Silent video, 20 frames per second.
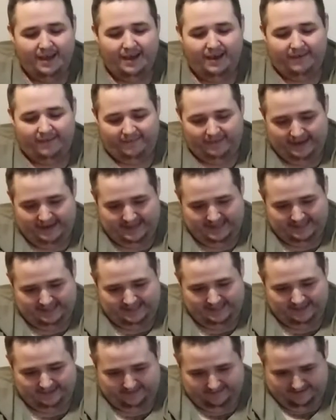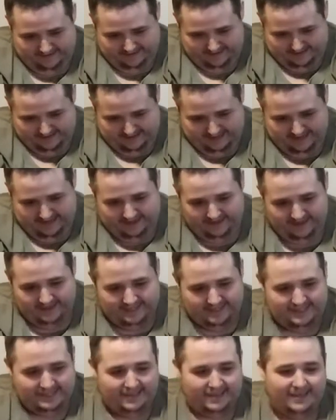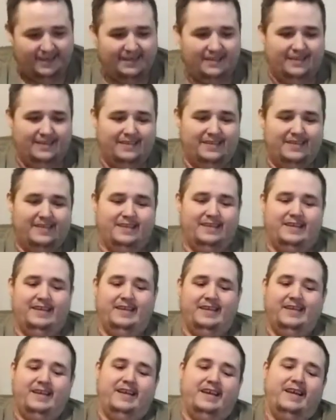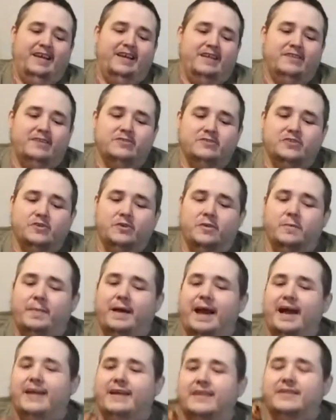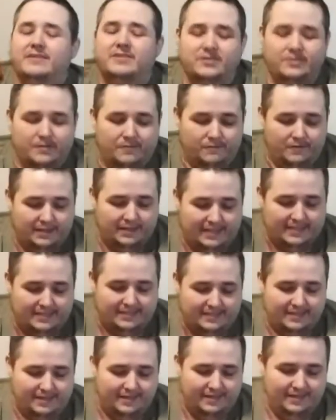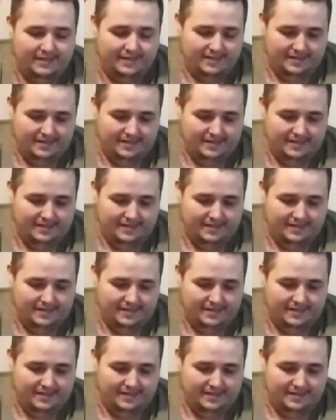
Alright, so here is the, don't show the back, you show the front, that's the